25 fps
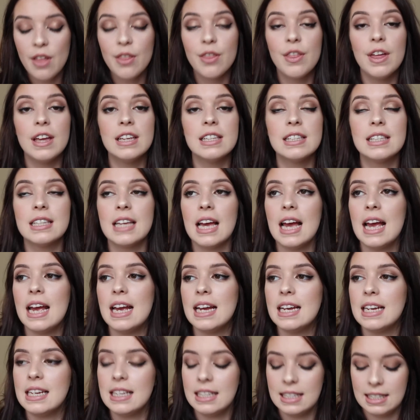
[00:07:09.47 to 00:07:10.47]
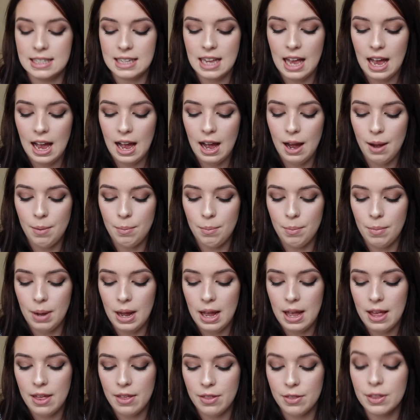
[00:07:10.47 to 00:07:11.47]
This is,
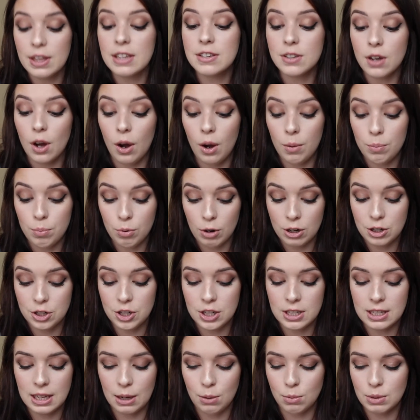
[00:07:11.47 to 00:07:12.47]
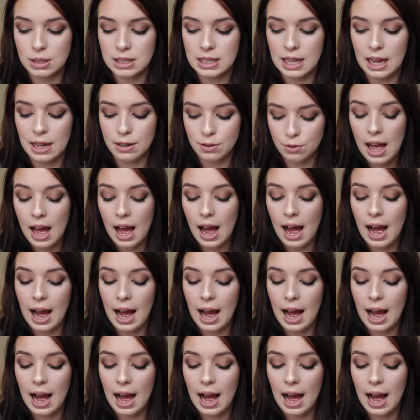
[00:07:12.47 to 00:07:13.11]
these are brushes I was sent